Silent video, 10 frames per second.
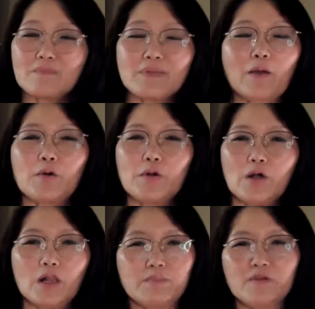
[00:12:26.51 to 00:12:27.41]
Taekwondo a
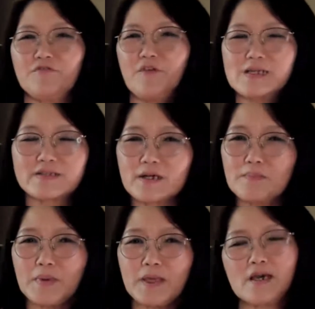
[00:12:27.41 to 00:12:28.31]
little bit faster
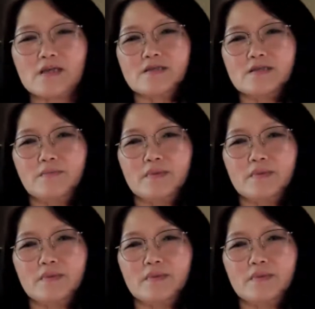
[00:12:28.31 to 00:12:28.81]
because